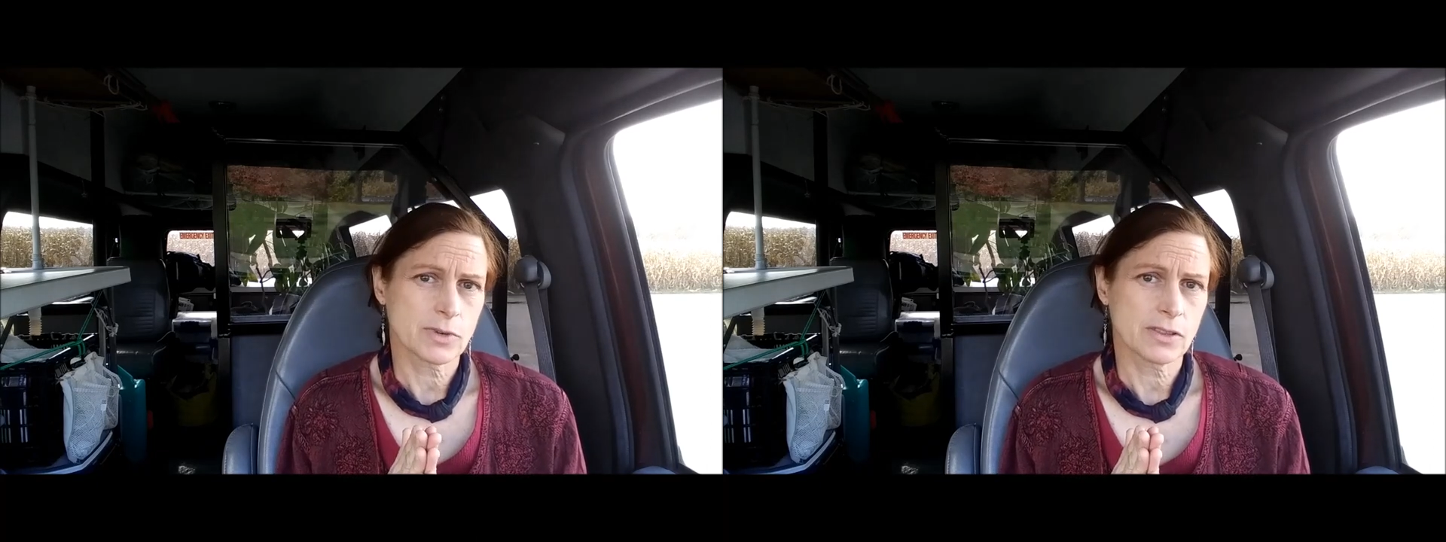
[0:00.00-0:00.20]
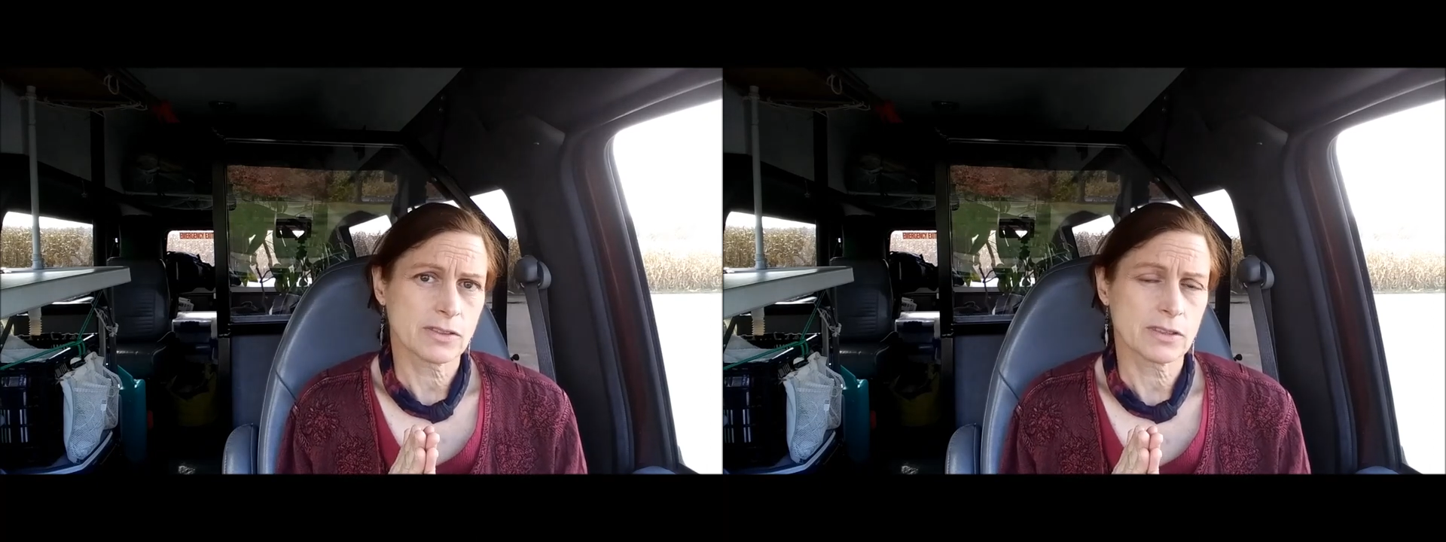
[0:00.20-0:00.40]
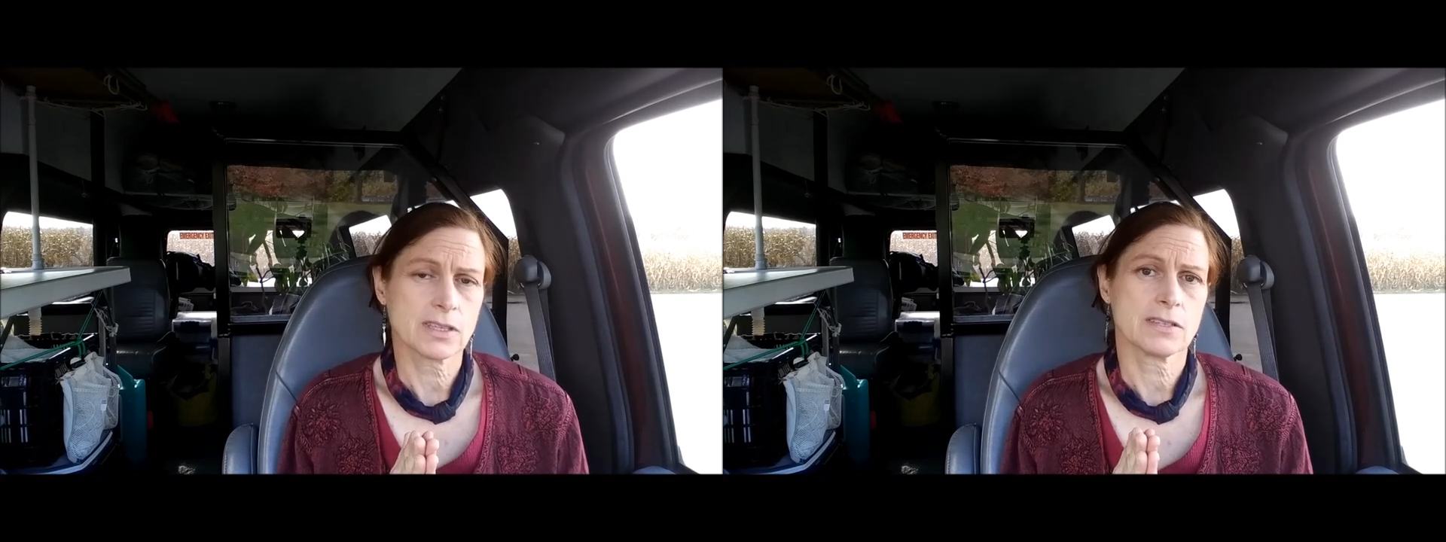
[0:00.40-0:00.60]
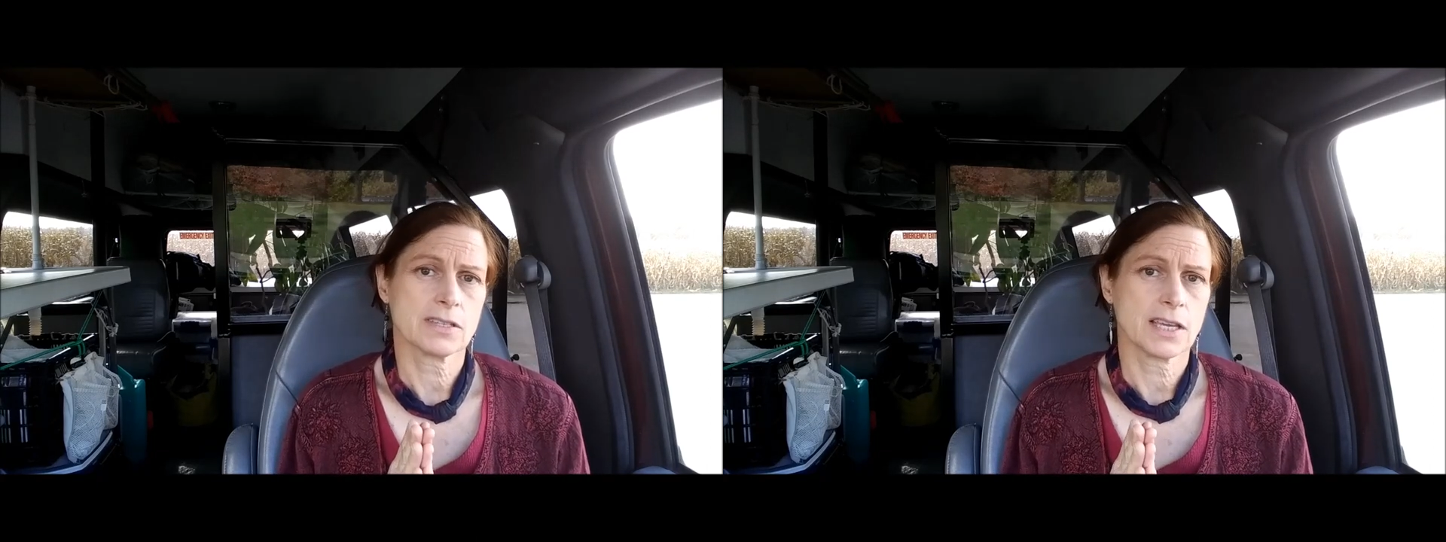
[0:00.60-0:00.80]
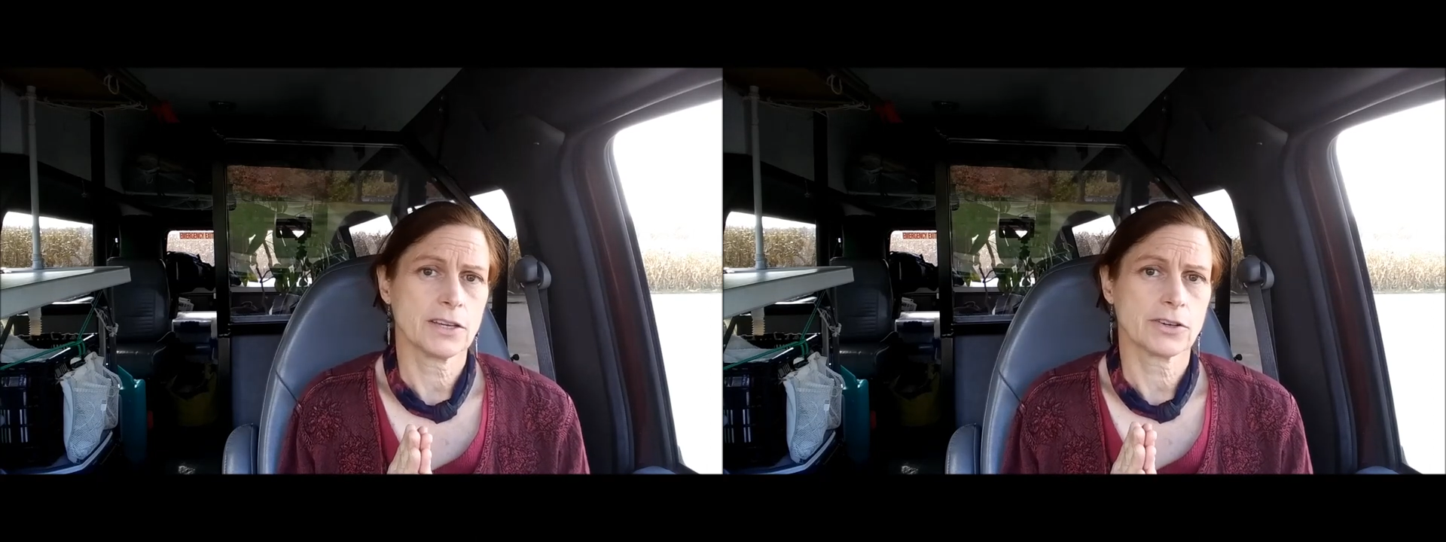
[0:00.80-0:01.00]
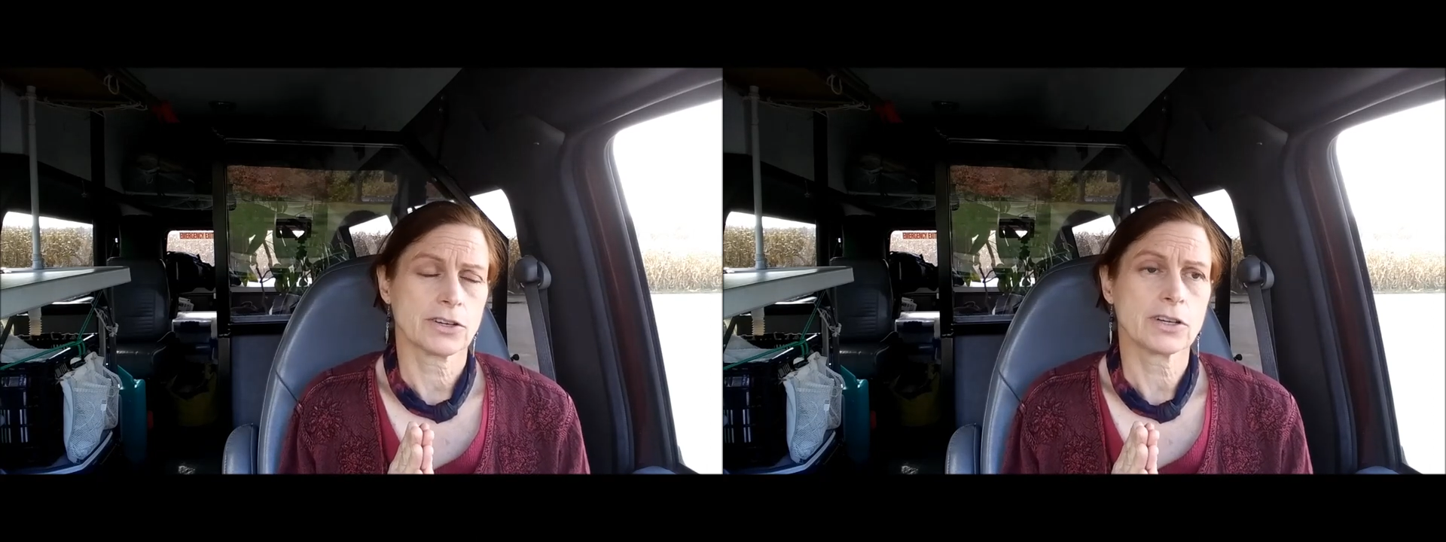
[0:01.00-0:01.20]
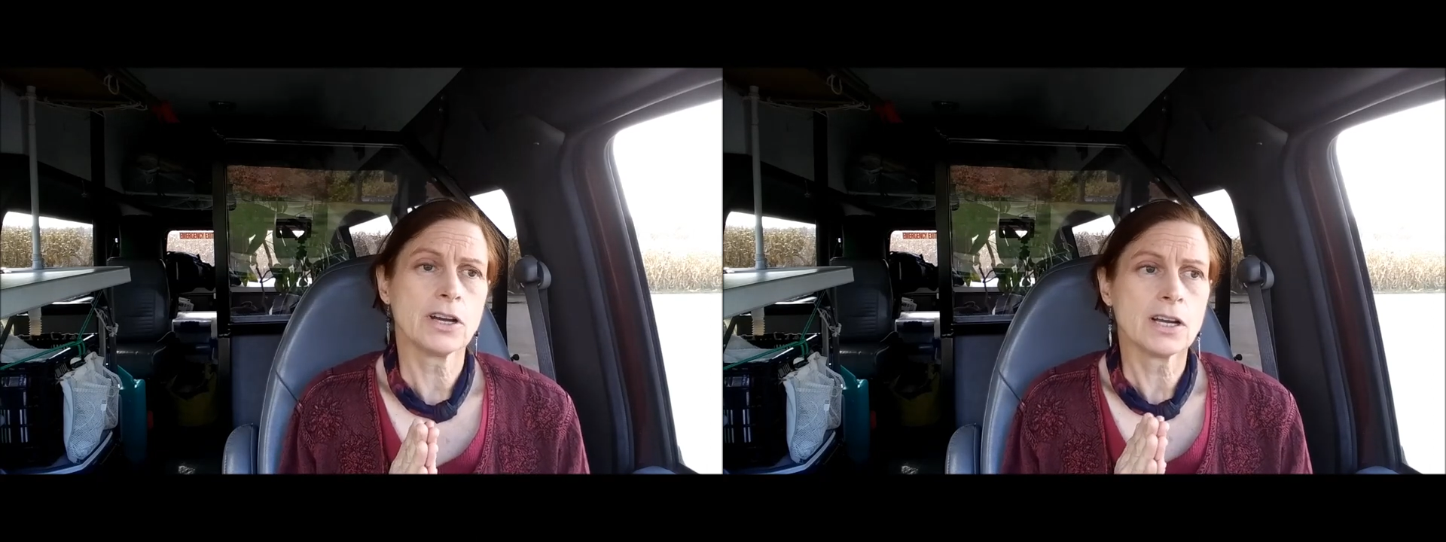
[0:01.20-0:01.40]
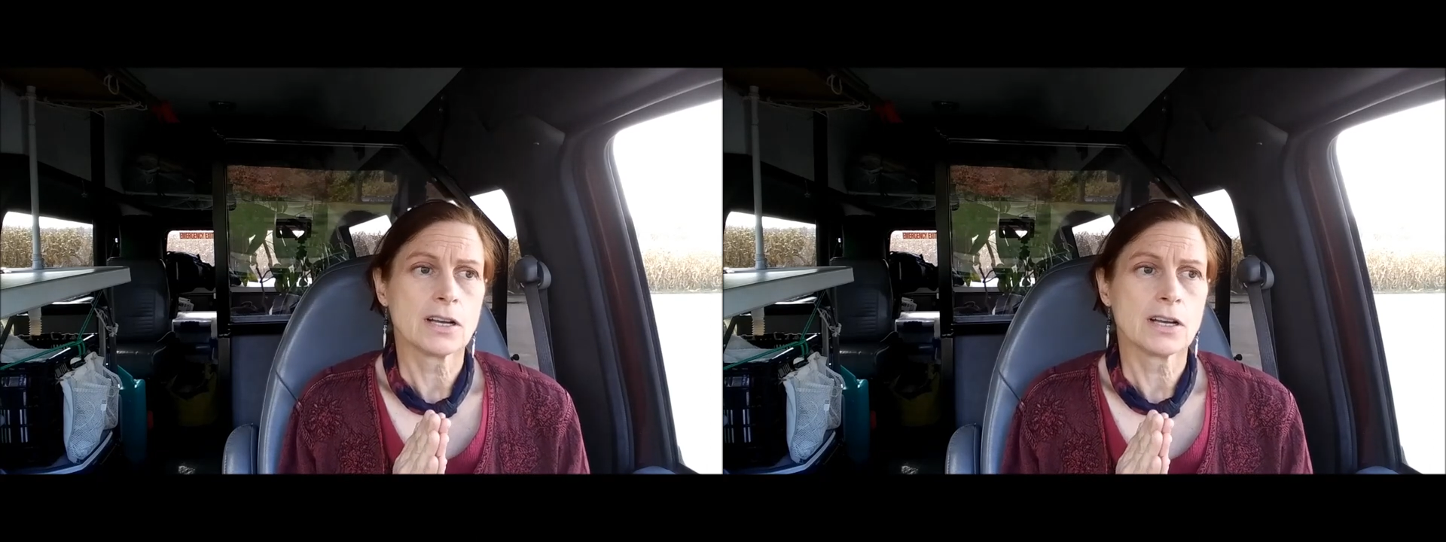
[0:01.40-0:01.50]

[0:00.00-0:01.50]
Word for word: with this heater.